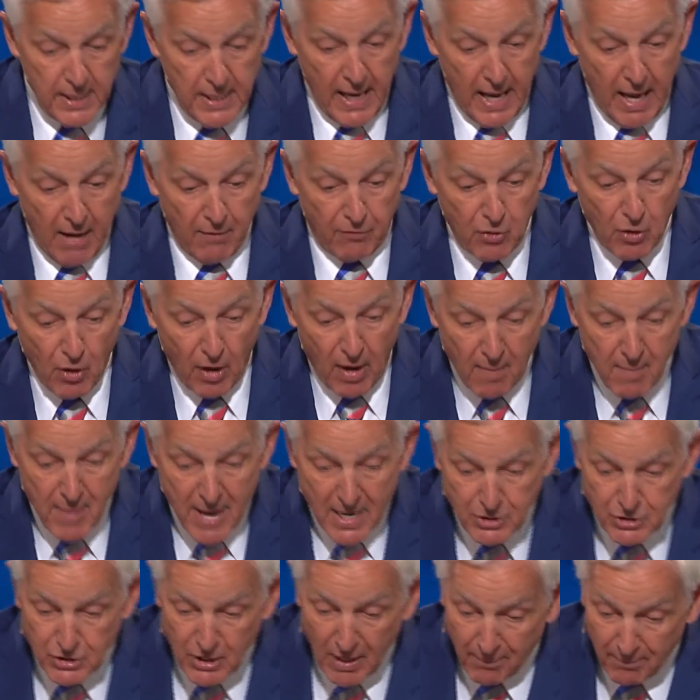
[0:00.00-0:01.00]
If you're a
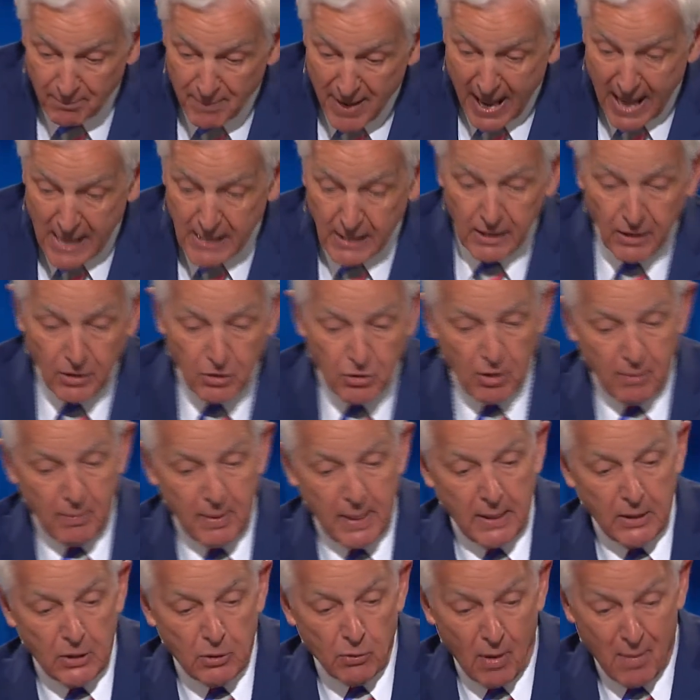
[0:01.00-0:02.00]
messed up man
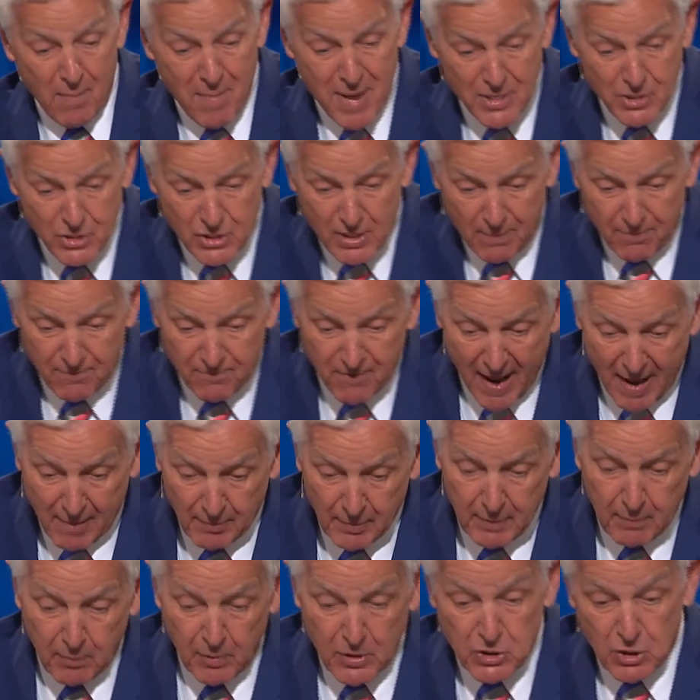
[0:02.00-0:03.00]
contributing to a messed up
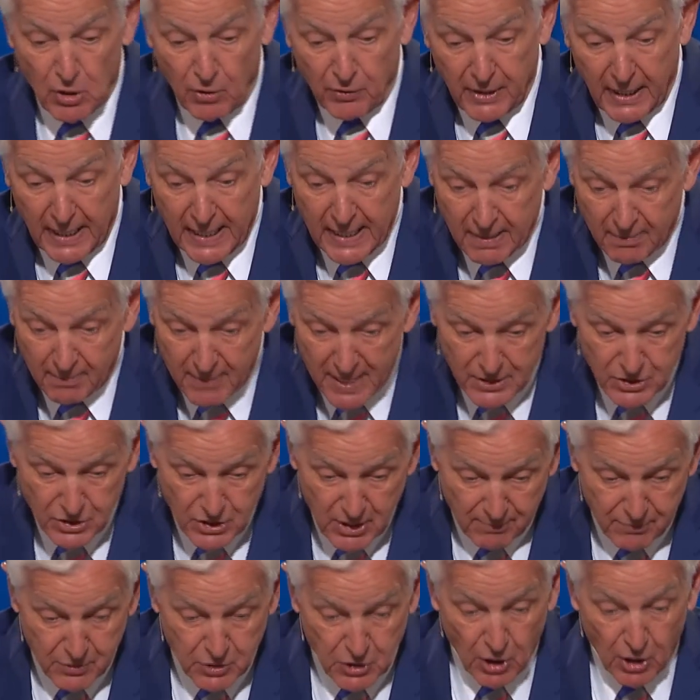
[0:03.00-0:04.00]
family, resulting in a messed
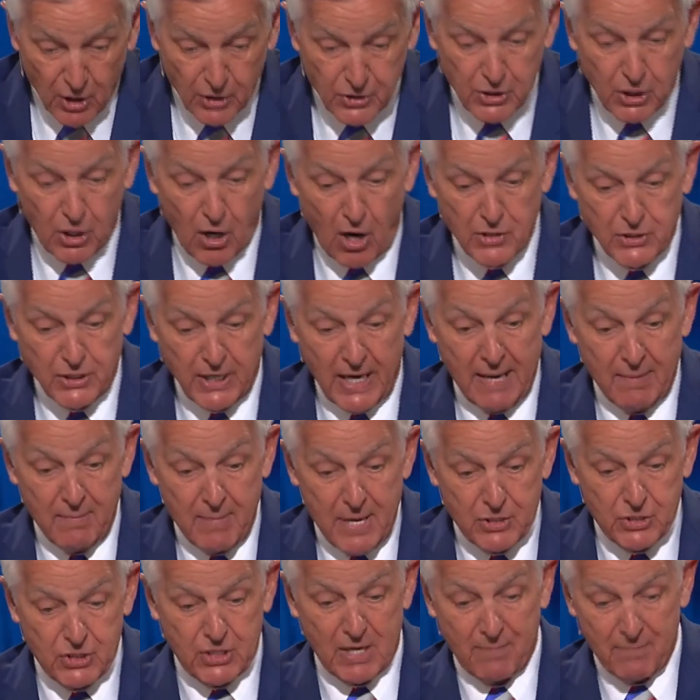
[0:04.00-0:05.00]
up church, causing a
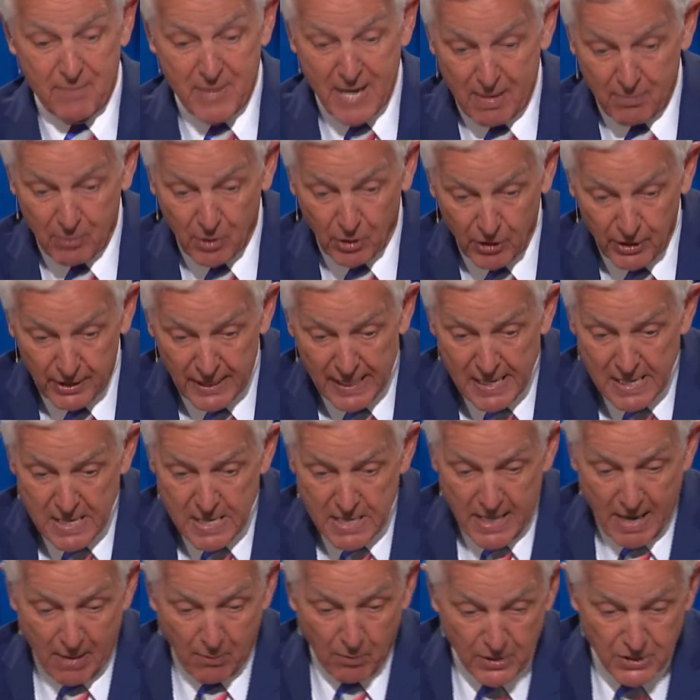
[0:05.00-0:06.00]
messed up neighborhood
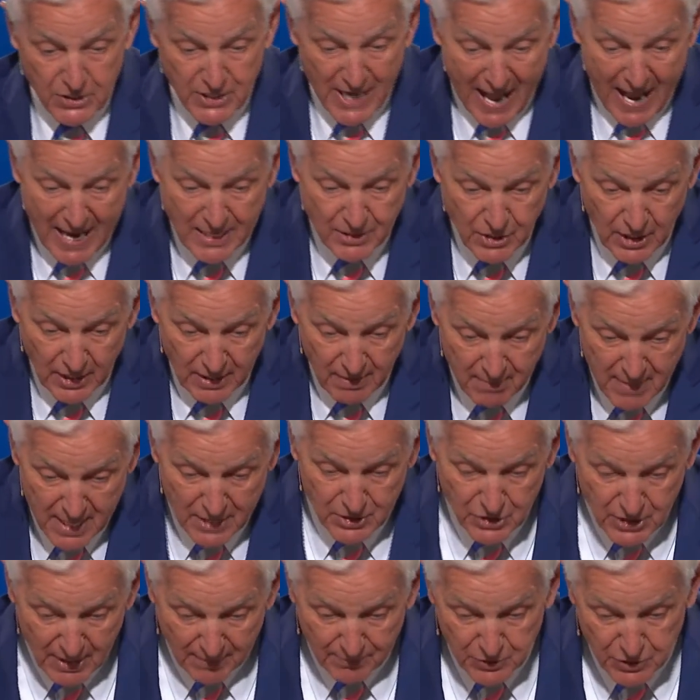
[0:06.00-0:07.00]
that resides in a
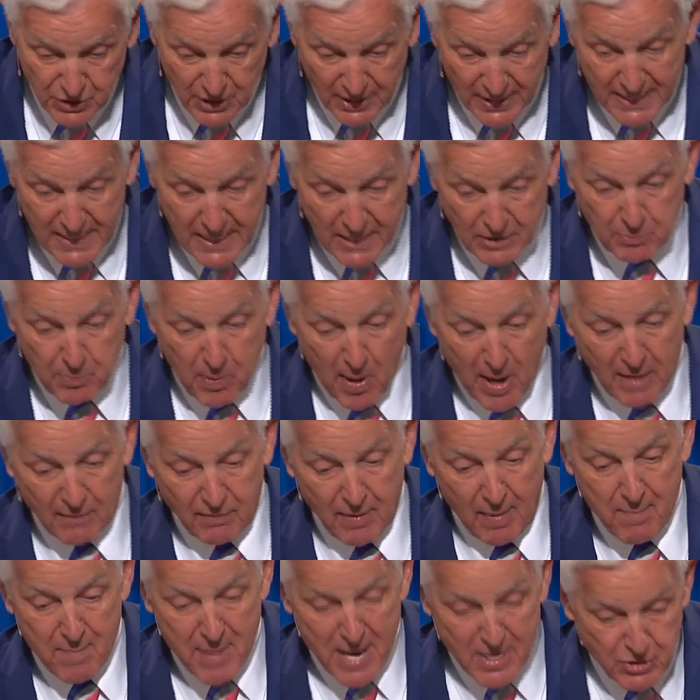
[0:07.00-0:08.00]
messed up city that's part of
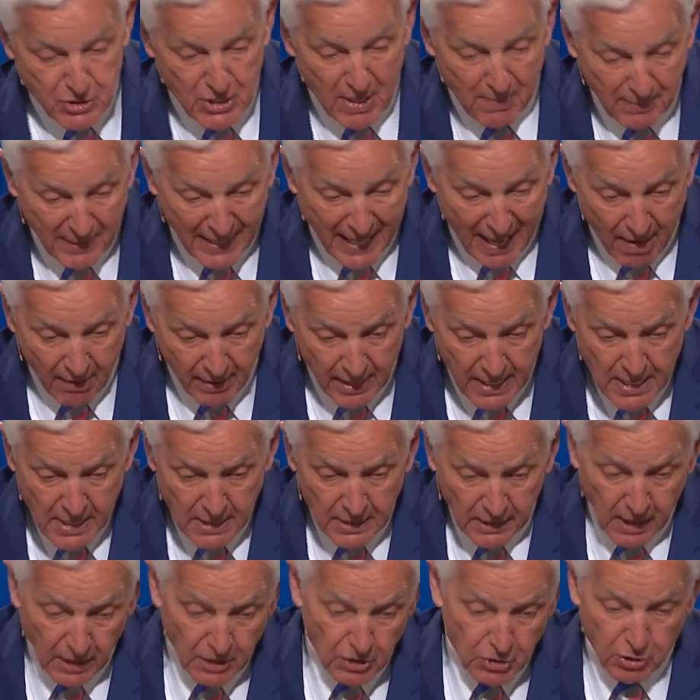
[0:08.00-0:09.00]
a messed up county,
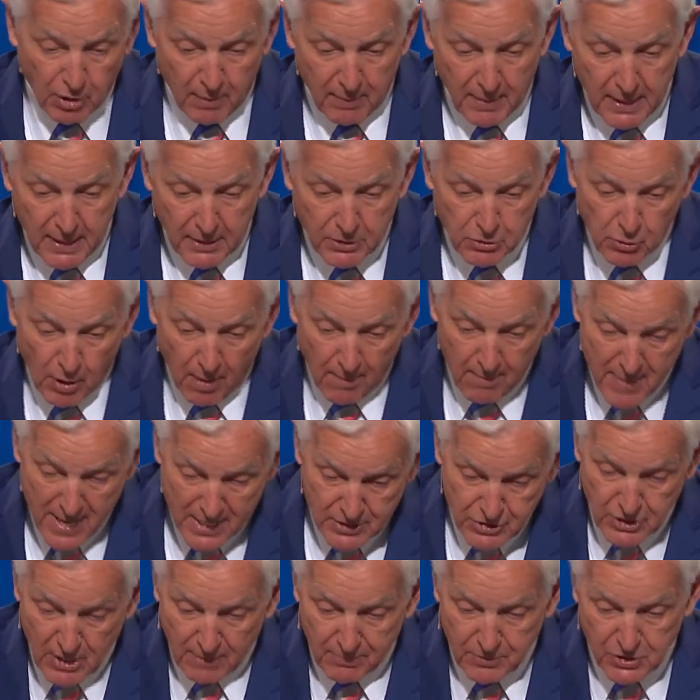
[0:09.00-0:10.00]
contributed to a
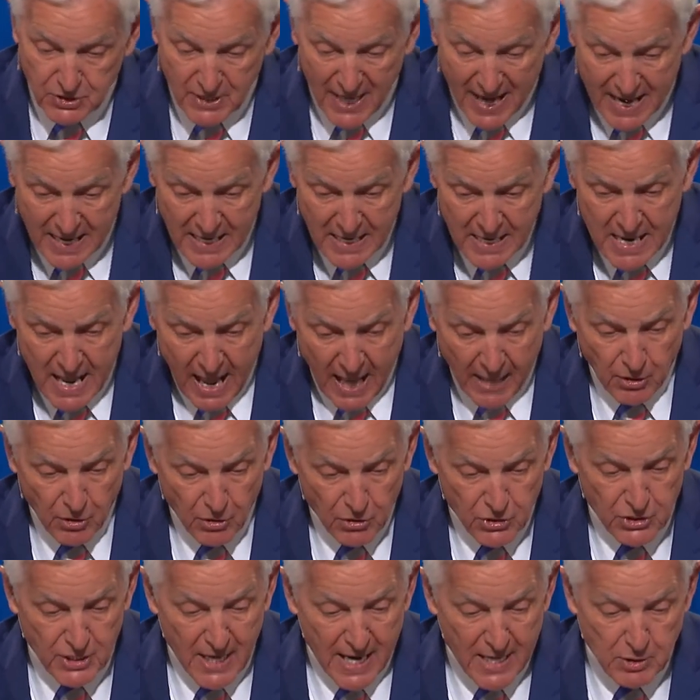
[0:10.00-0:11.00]
messed up state, and your
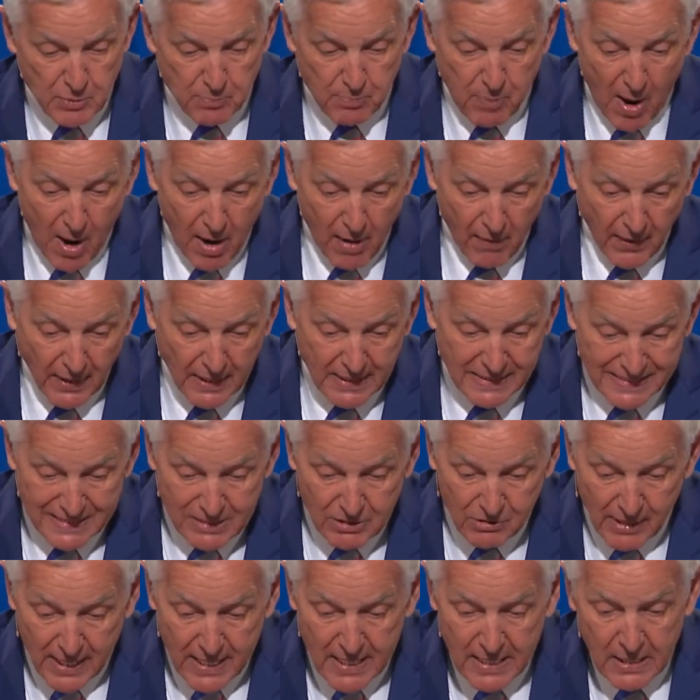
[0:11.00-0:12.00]
state's part of the
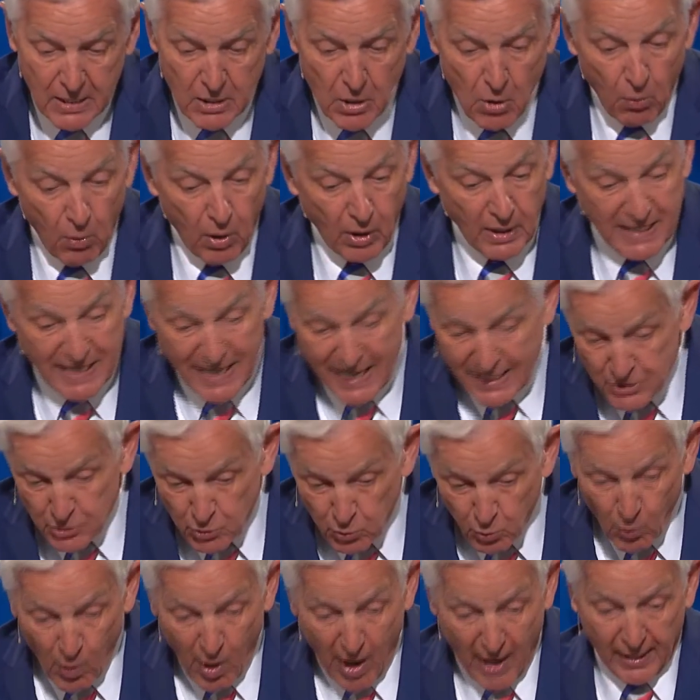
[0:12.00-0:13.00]
country, well, guess
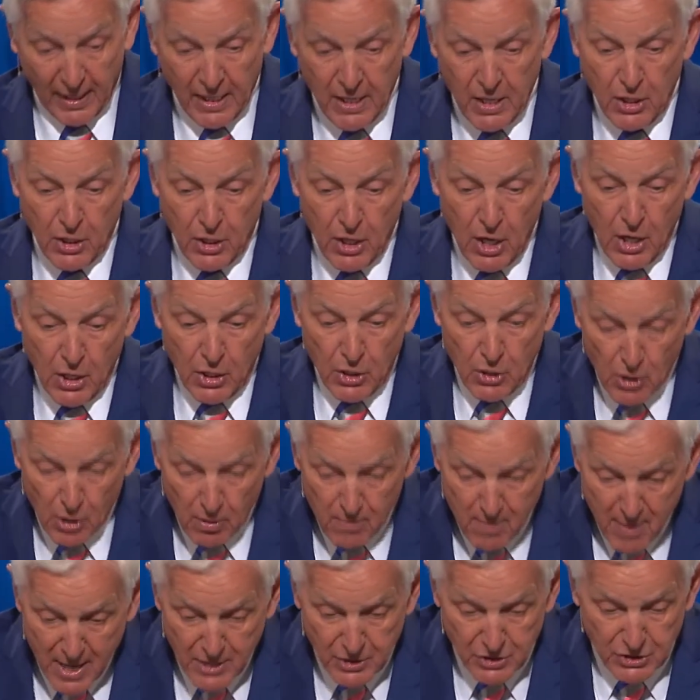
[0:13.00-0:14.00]
what? Your
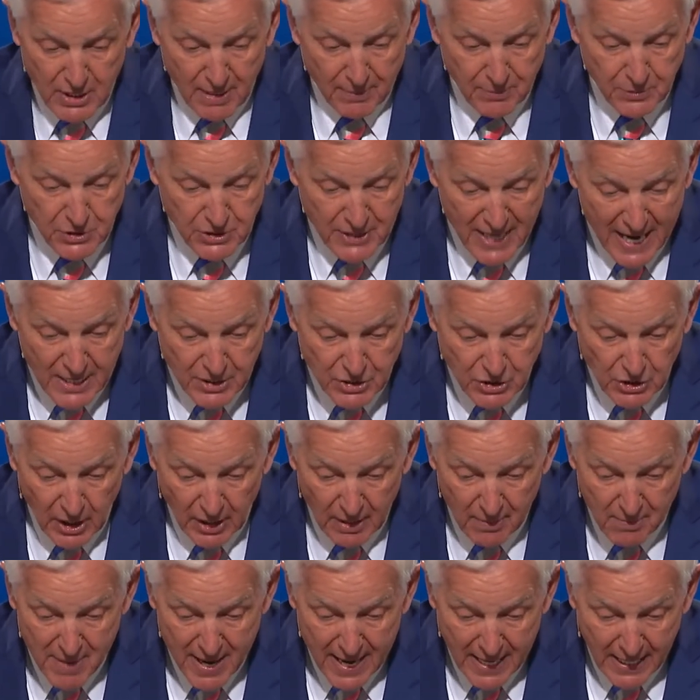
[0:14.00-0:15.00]
messed up state's going
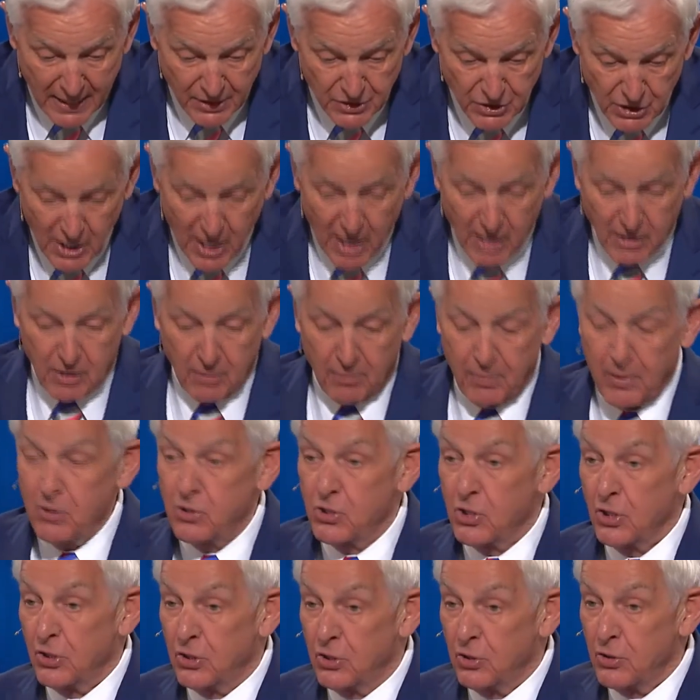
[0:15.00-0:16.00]
to make its
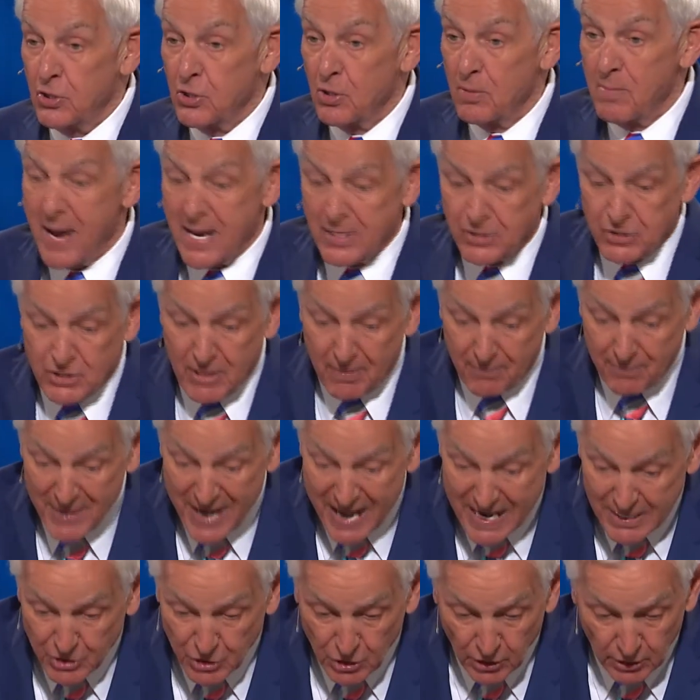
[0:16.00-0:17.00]
contribution to your messed up
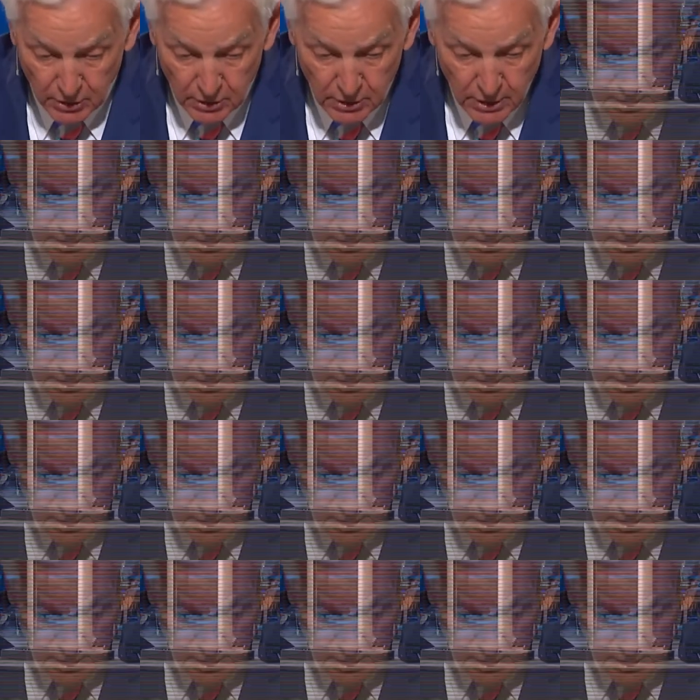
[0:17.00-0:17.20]
nation.